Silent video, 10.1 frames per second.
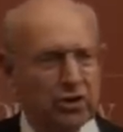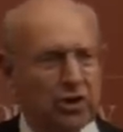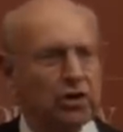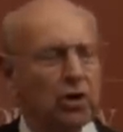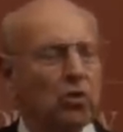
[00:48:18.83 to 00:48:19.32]

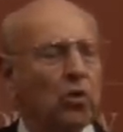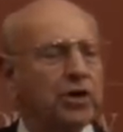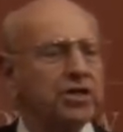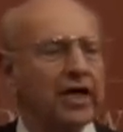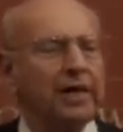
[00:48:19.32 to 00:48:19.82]
that the
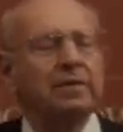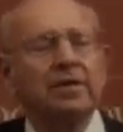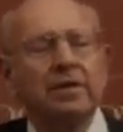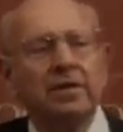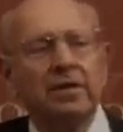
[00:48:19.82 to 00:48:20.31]

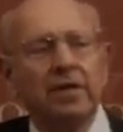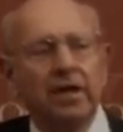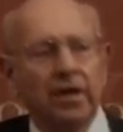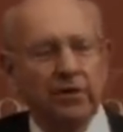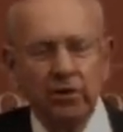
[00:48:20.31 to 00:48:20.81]
quartet,
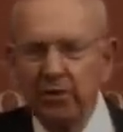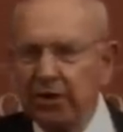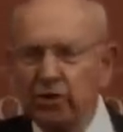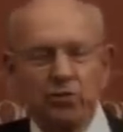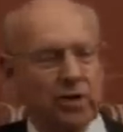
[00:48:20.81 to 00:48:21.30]
uh, the
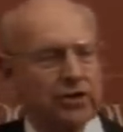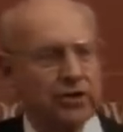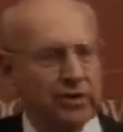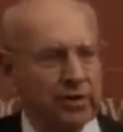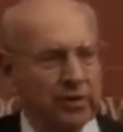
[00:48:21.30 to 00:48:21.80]
US, Russia,
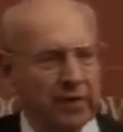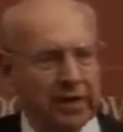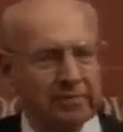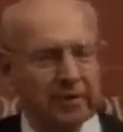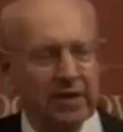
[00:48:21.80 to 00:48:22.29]
the UN,
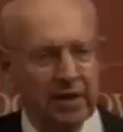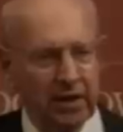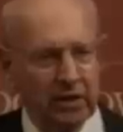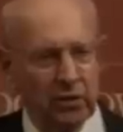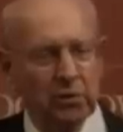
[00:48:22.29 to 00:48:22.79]
and the
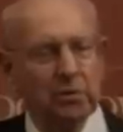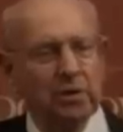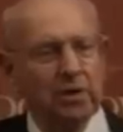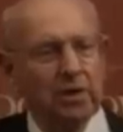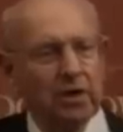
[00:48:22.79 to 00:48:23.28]
EU,
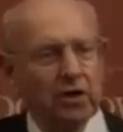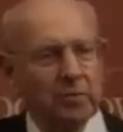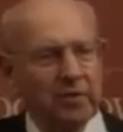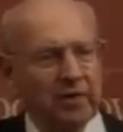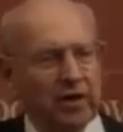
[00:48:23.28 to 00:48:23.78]
could
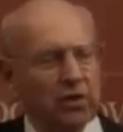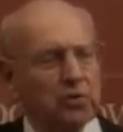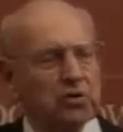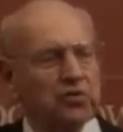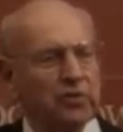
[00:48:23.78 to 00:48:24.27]
be very
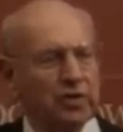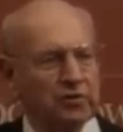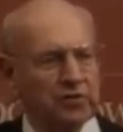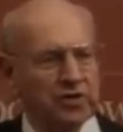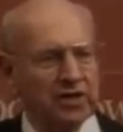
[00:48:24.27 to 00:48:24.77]
useful in
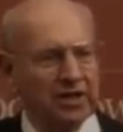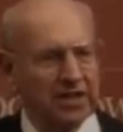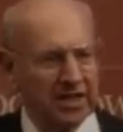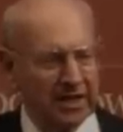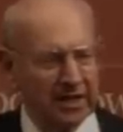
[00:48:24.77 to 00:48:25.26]

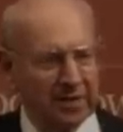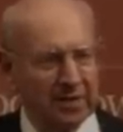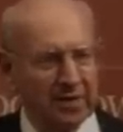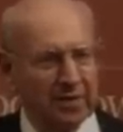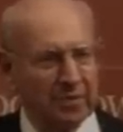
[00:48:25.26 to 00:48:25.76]
facilitating
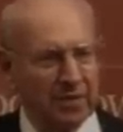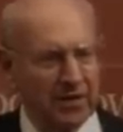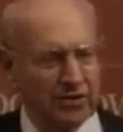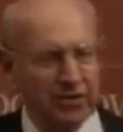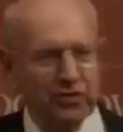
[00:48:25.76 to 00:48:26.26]
the
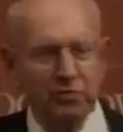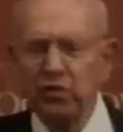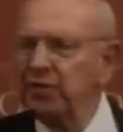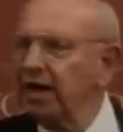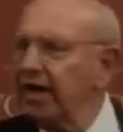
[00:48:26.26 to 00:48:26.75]
process of
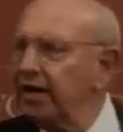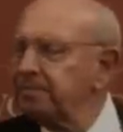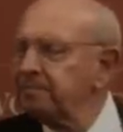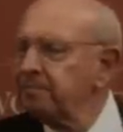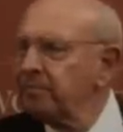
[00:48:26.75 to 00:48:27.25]
moving
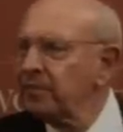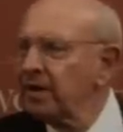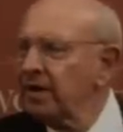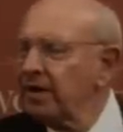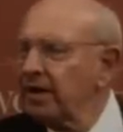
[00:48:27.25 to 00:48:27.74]
ahead.
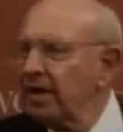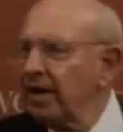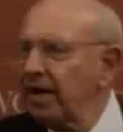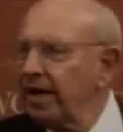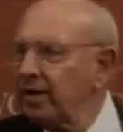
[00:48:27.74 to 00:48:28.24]
Uh,
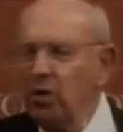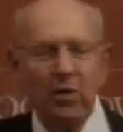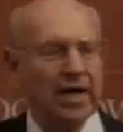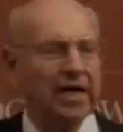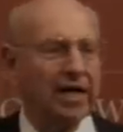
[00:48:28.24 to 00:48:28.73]
I don't
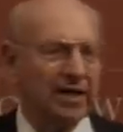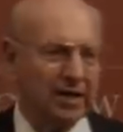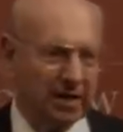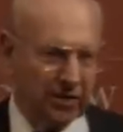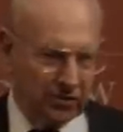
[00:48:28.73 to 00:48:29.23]
want to
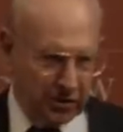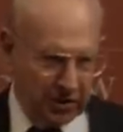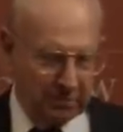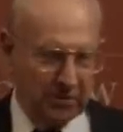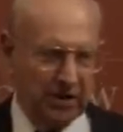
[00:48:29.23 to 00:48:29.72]
get into
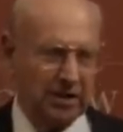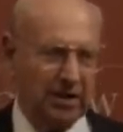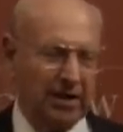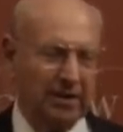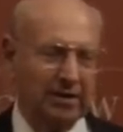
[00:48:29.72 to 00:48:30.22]
deep
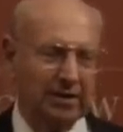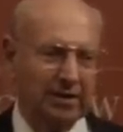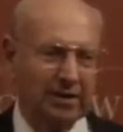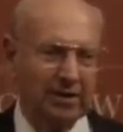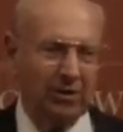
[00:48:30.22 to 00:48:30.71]
detail
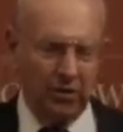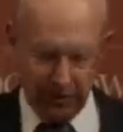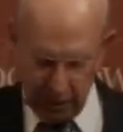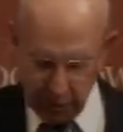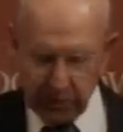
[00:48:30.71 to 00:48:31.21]
on
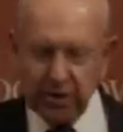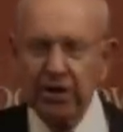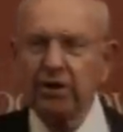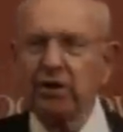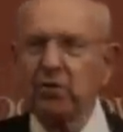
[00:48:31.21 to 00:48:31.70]
this
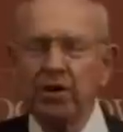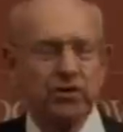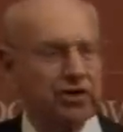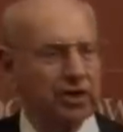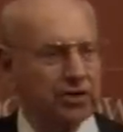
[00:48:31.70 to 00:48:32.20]
particular
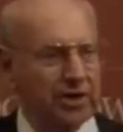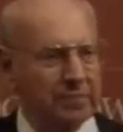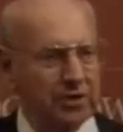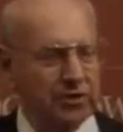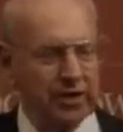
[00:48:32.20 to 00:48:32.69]
question
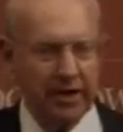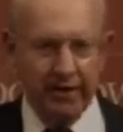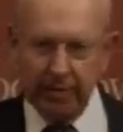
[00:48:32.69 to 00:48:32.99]
except to say